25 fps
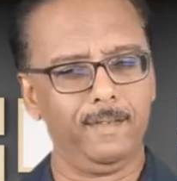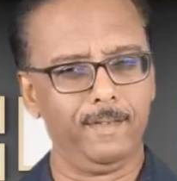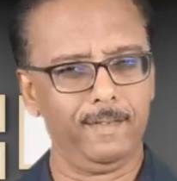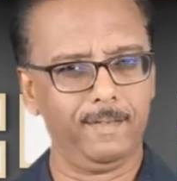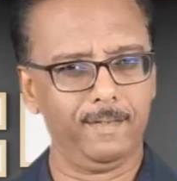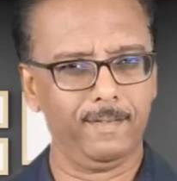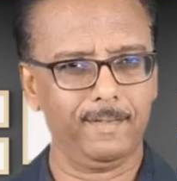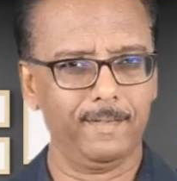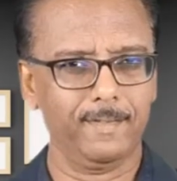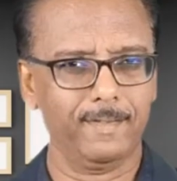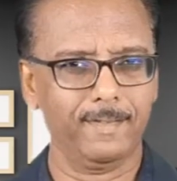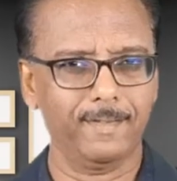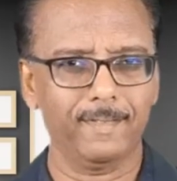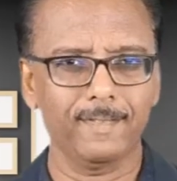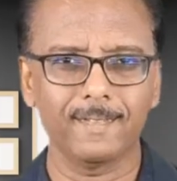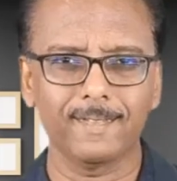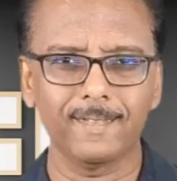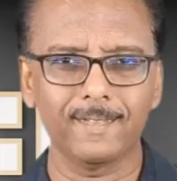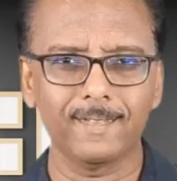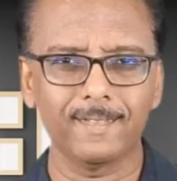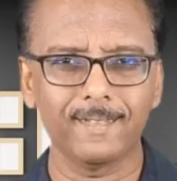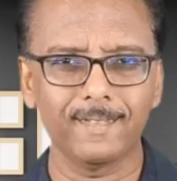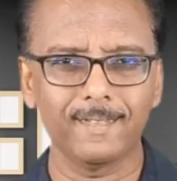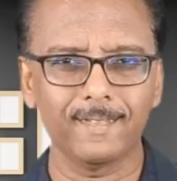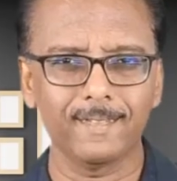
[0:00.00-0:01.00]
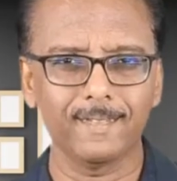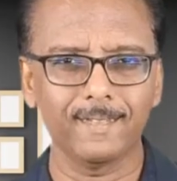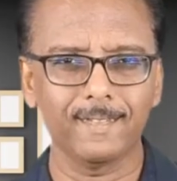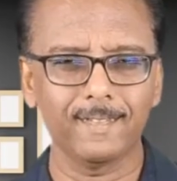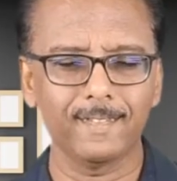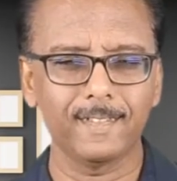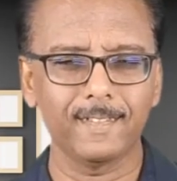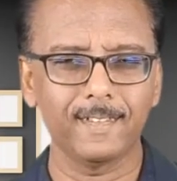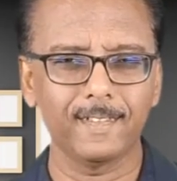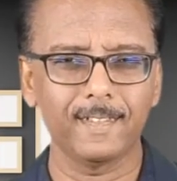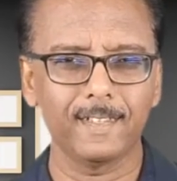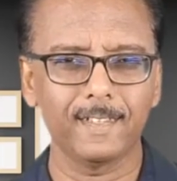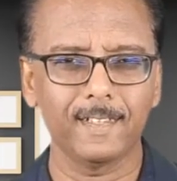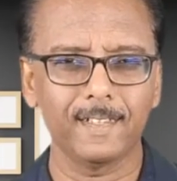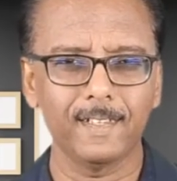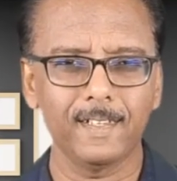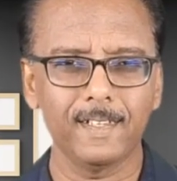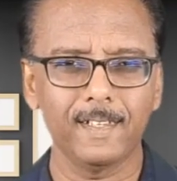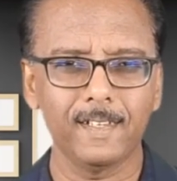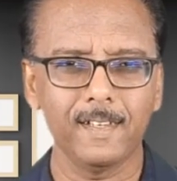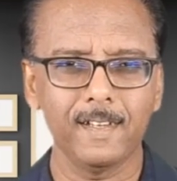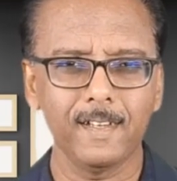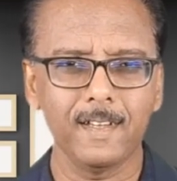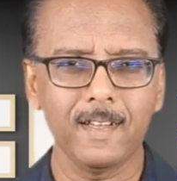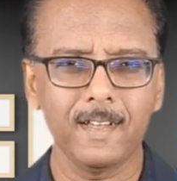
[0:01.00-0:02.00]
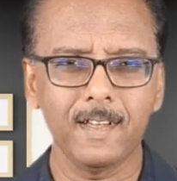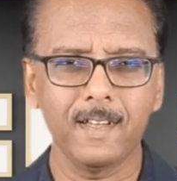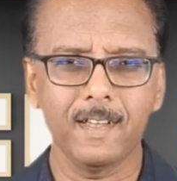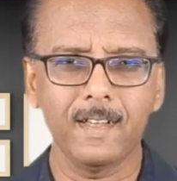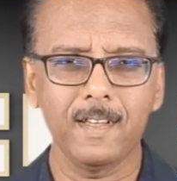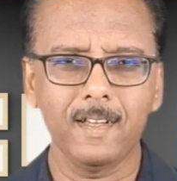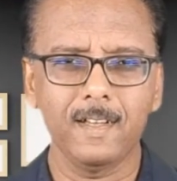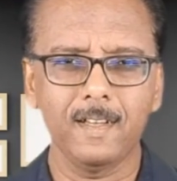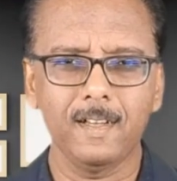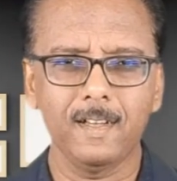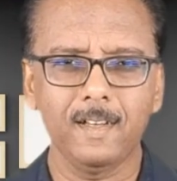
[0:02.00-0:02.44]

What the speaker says: [no speech]